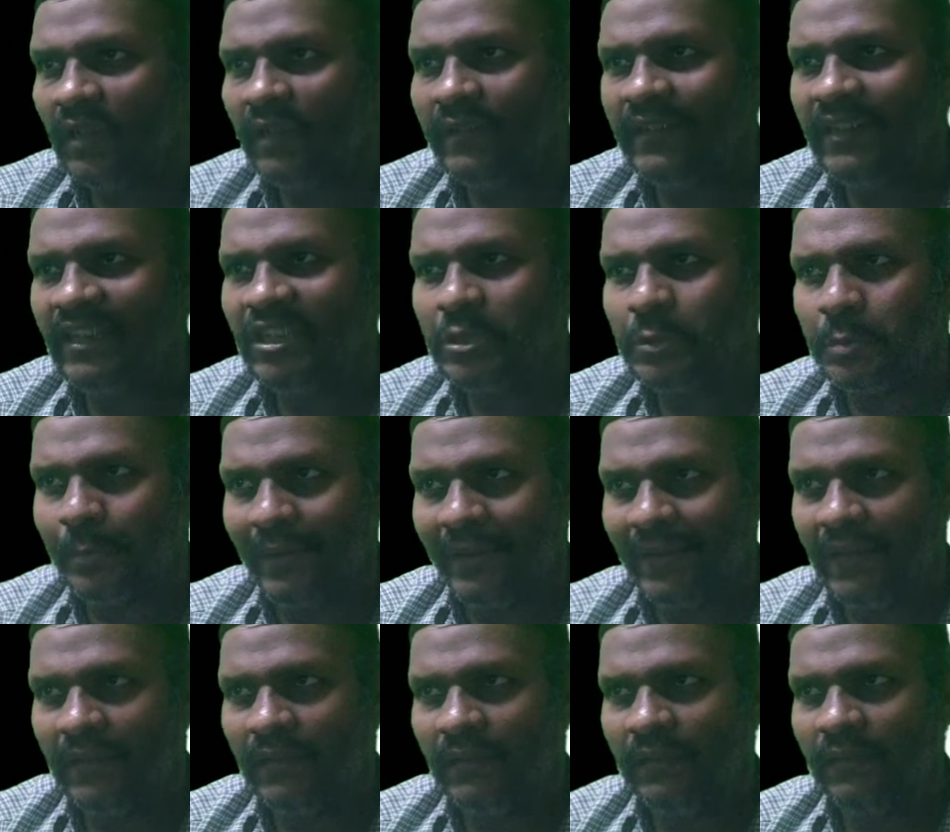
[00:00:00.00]
Sie
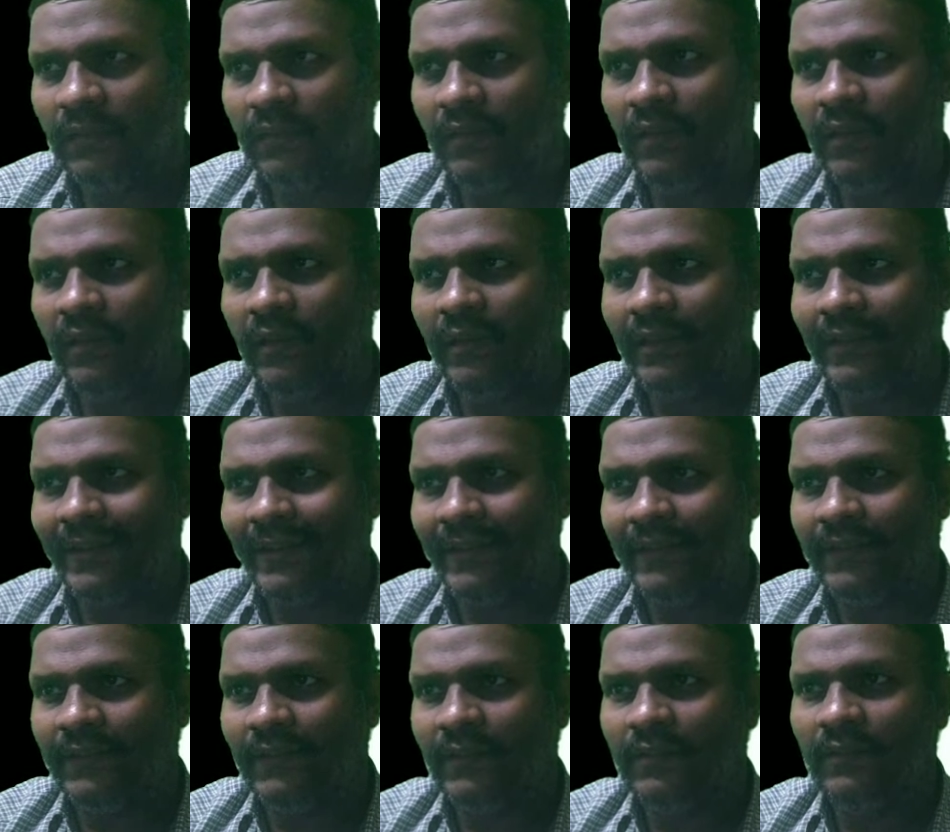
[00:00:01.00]
schmecken ihr
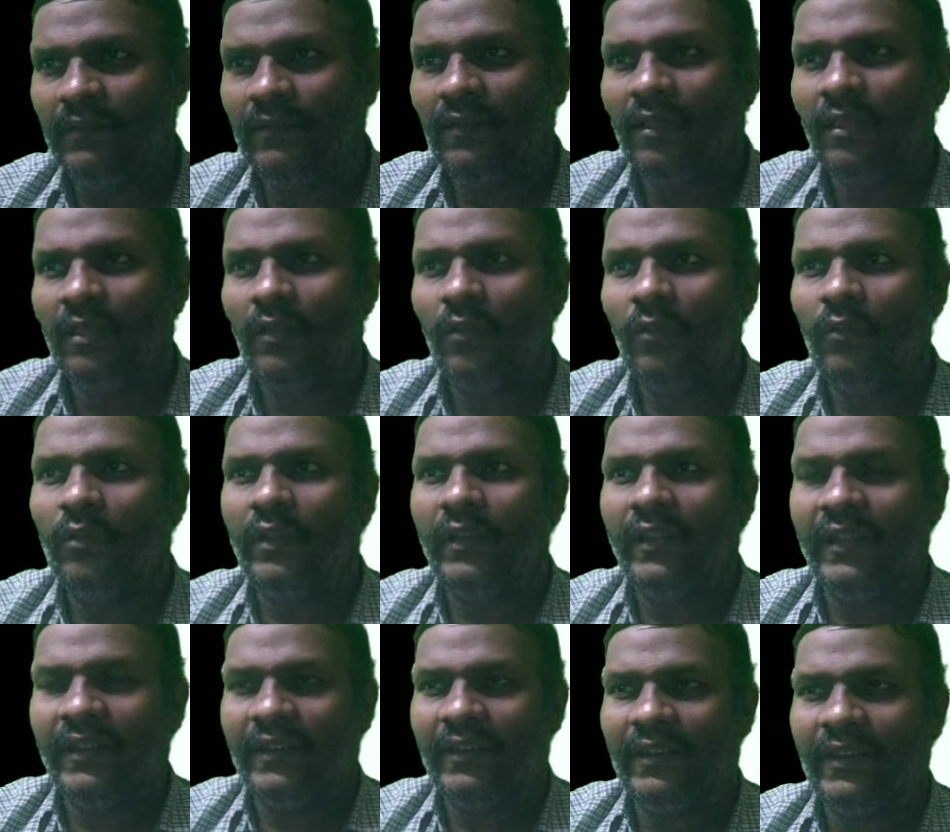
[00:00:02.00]
Essen und
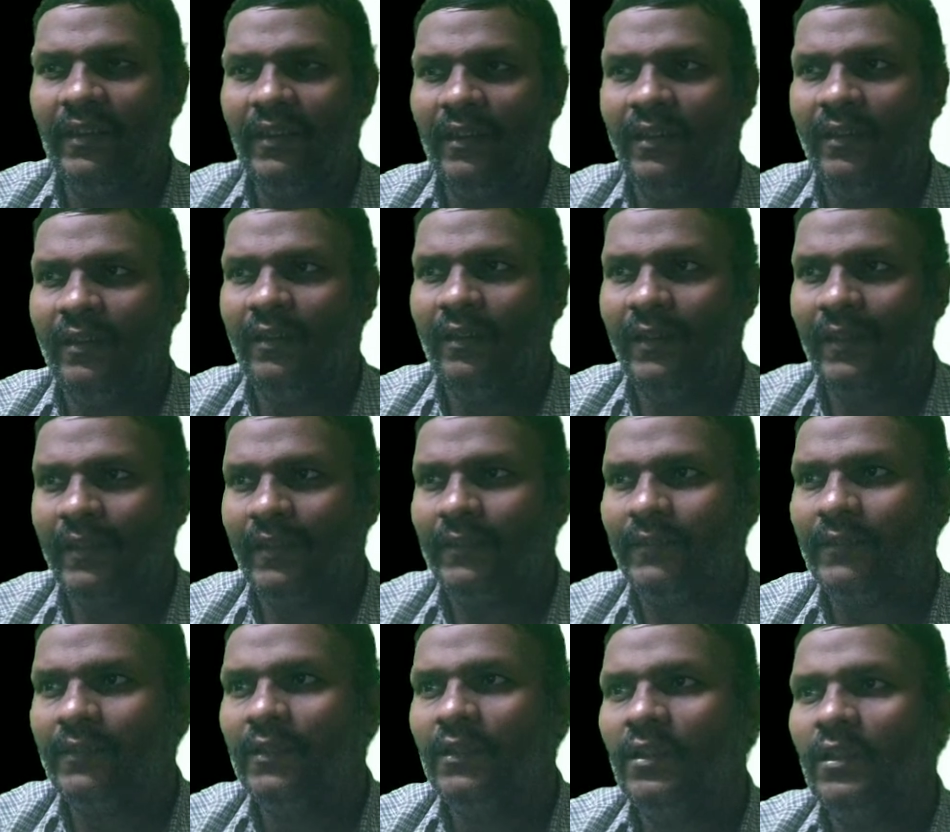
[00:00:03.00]
erkennen
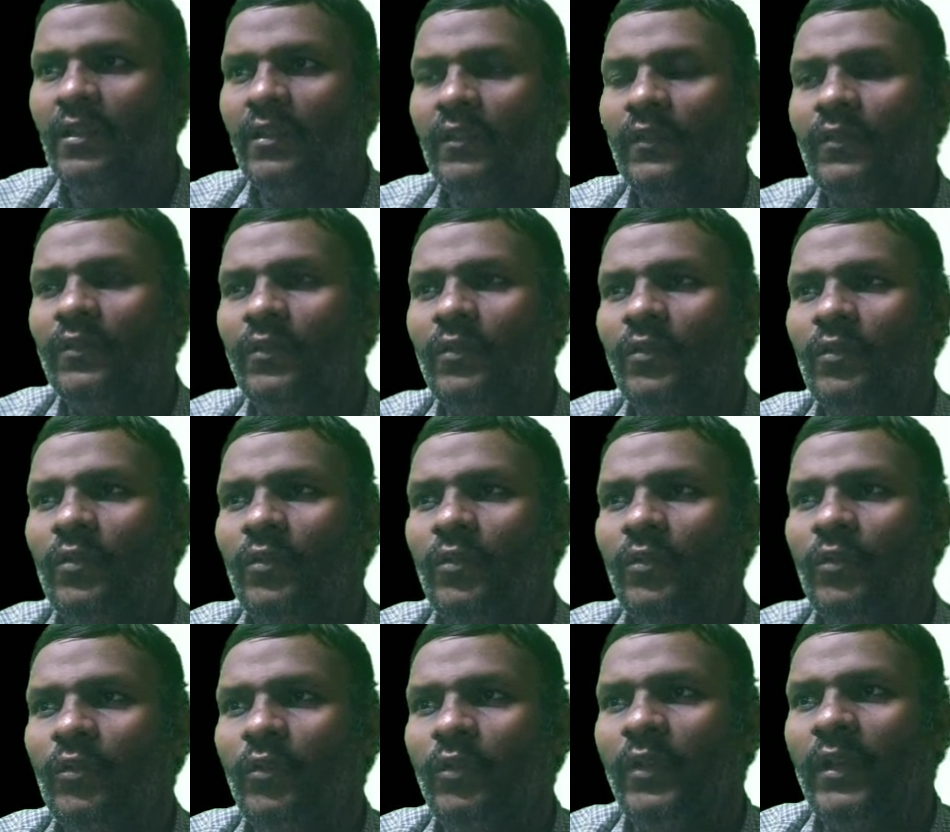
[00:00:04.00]
es.
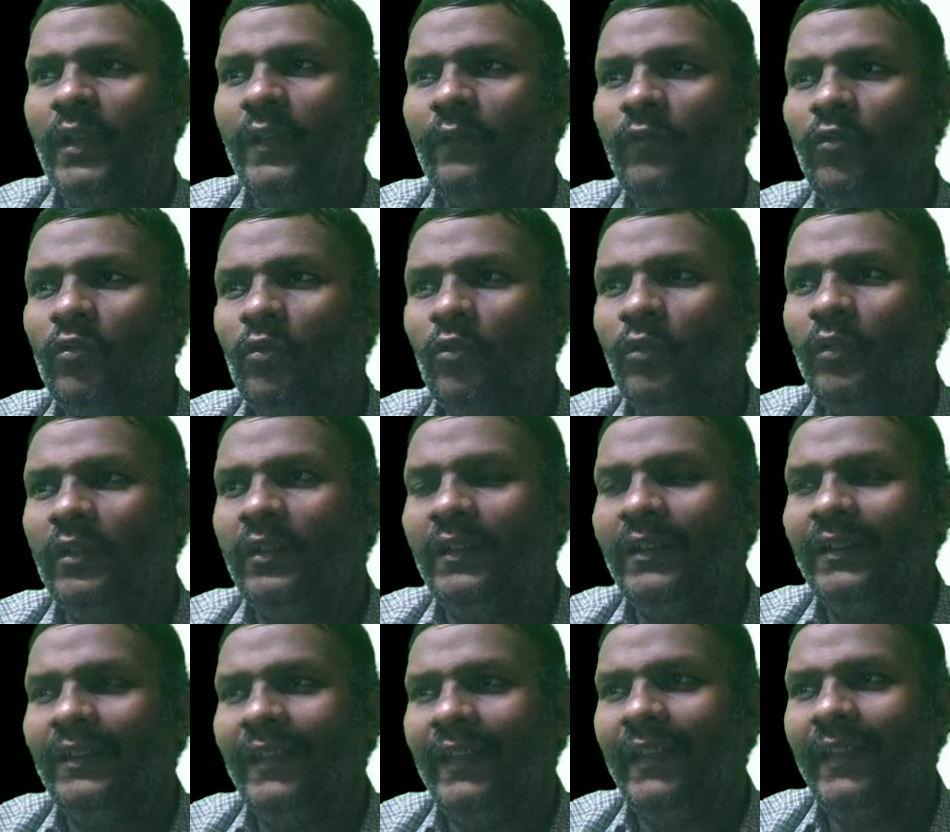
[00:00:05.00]
So you have to
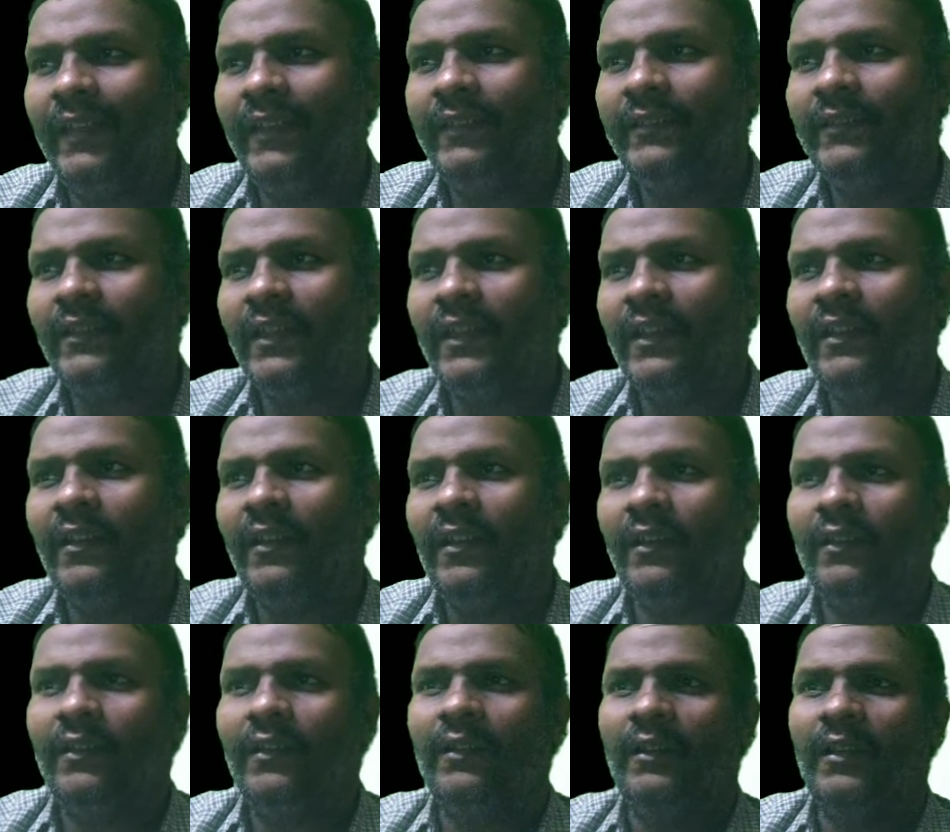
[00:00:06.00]
taste and
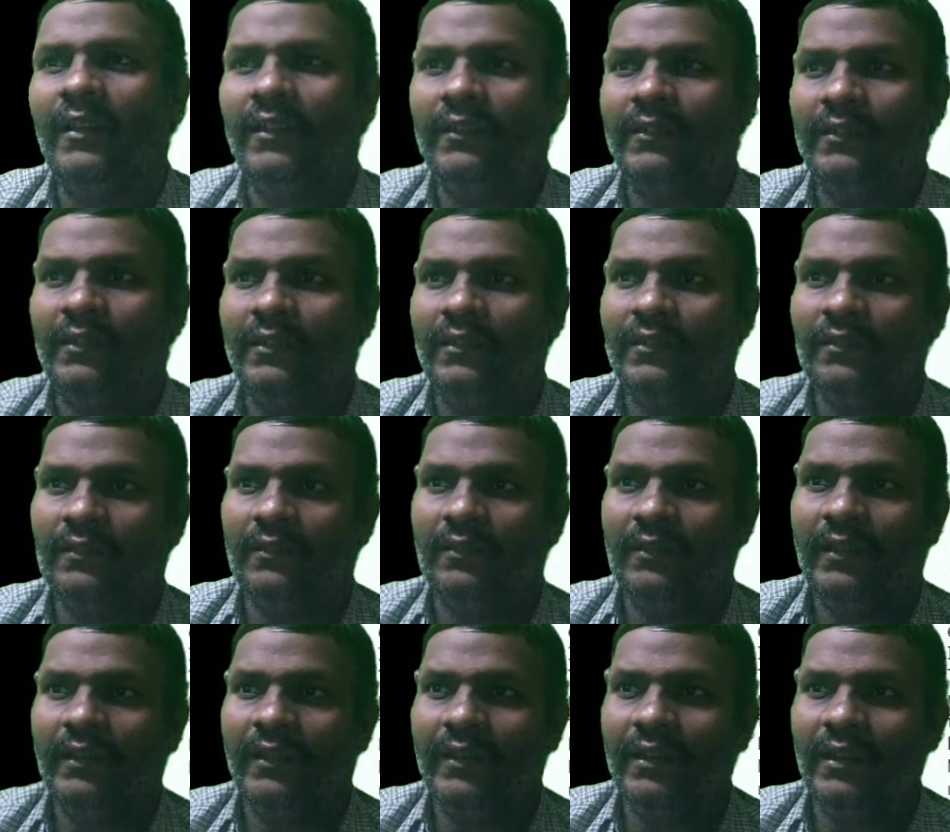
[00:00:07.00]
recognize it.
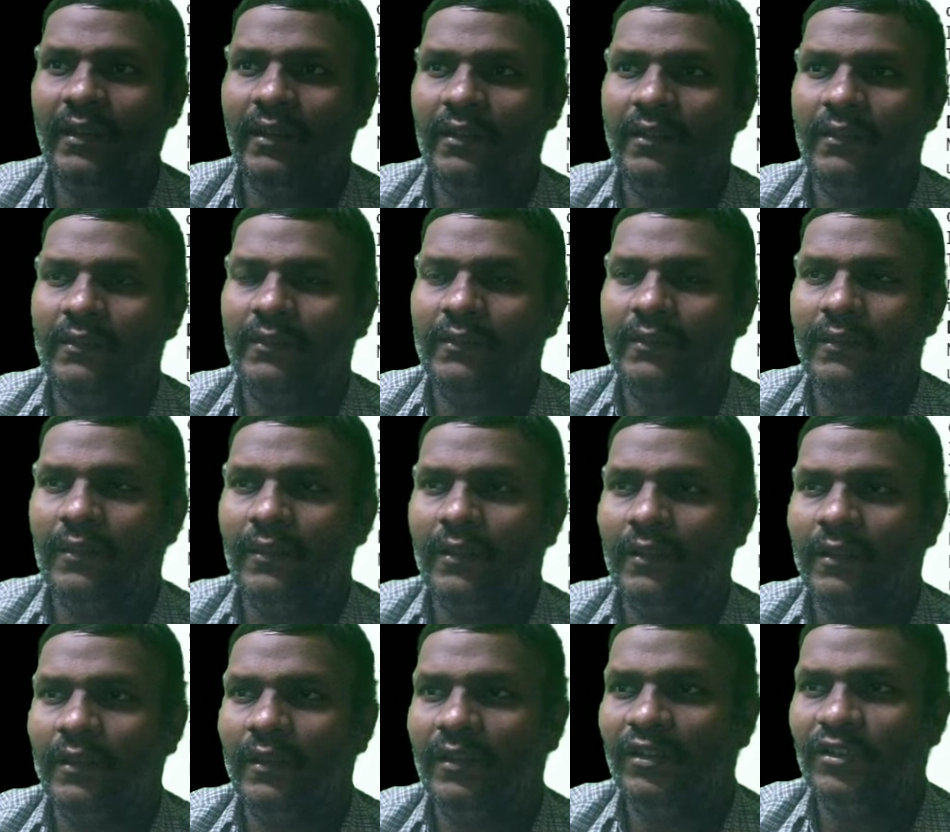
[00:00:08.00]
Erkennen is
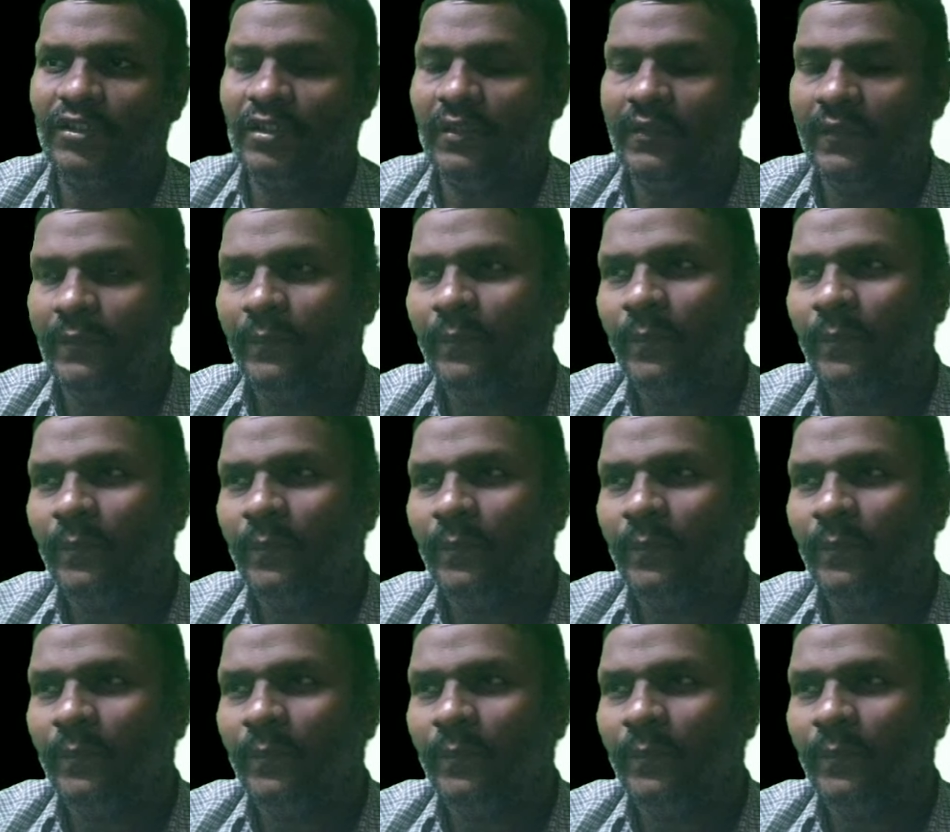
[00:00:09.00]
recognition.